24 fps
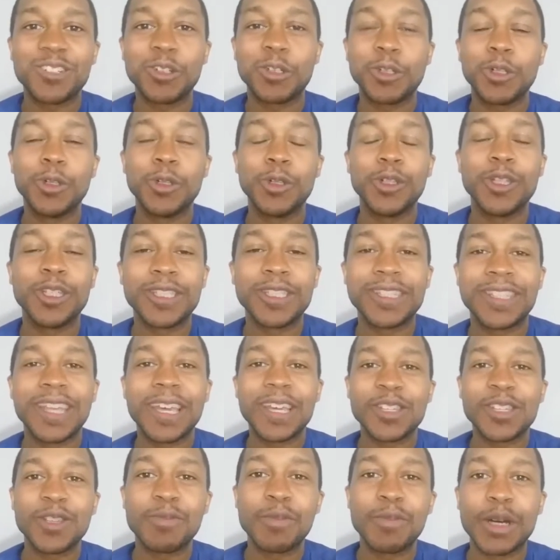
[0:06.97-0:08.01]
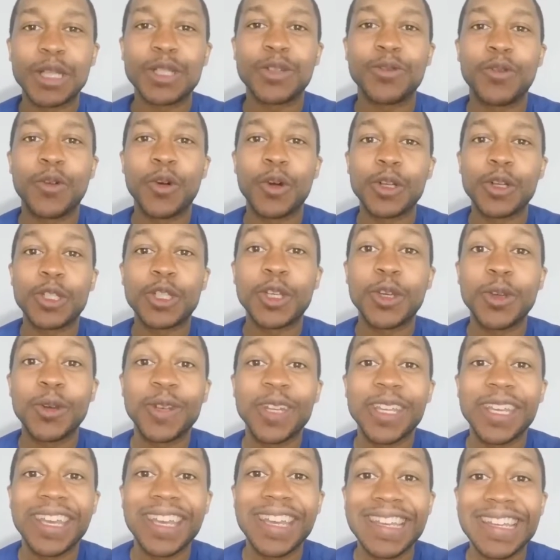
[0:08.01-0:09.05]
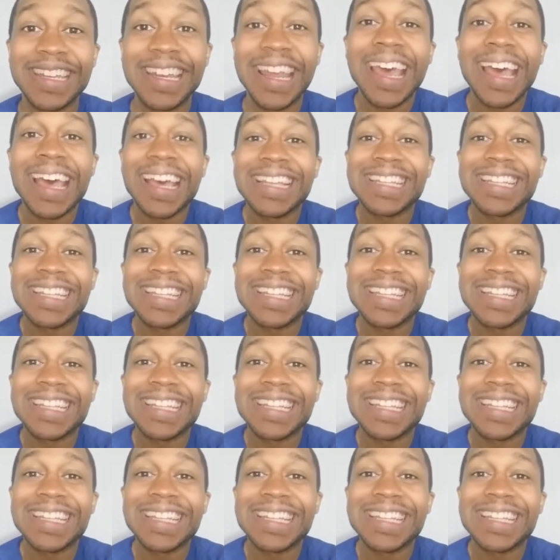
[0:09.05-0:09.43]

Clueless. Thanks so much for tuning in.